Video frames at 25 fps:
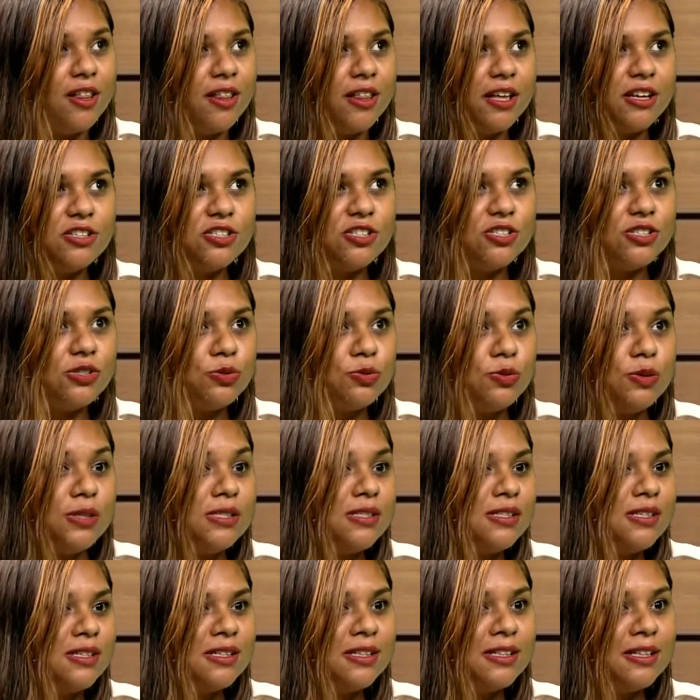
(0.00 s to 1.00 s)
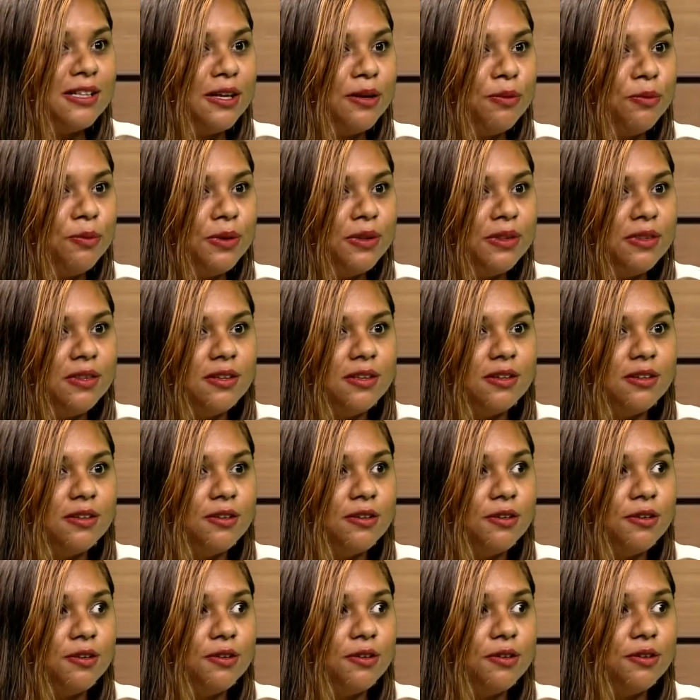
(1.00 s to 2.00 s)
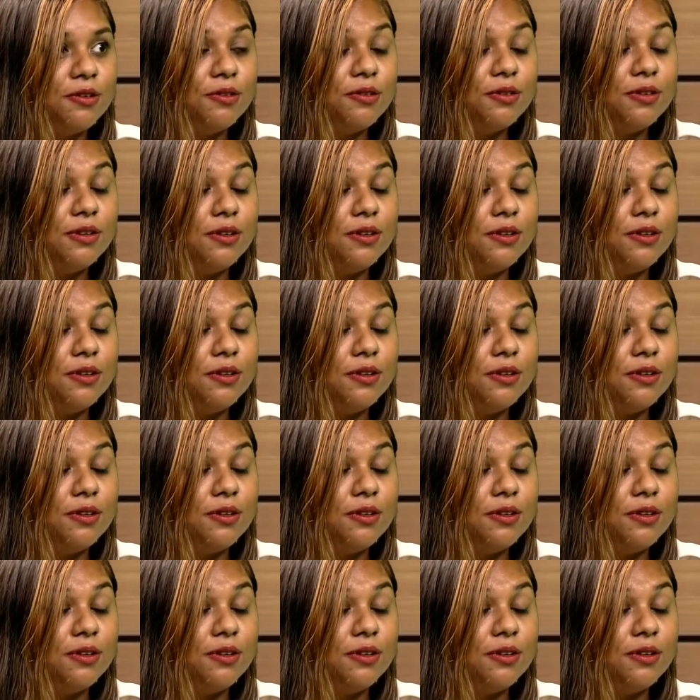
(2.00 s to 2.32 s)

like just recently with the